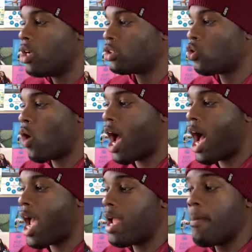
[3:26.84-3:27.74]
So
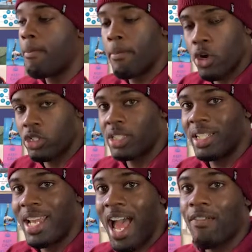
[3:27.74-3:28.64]
I
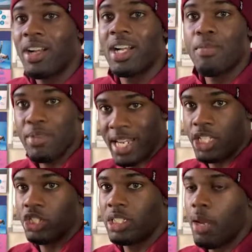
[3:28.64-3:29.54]
personally have a
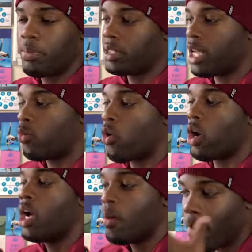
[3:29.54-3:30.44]
combination type skin where
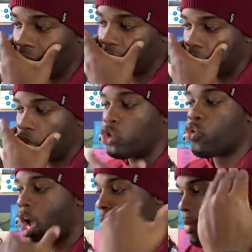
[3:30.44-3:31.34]
my cheeks are
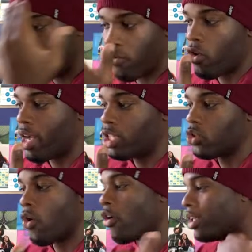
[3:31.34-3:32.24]
dry but my forehead is
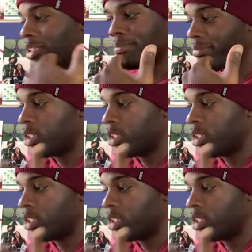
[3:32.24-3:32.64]
oily.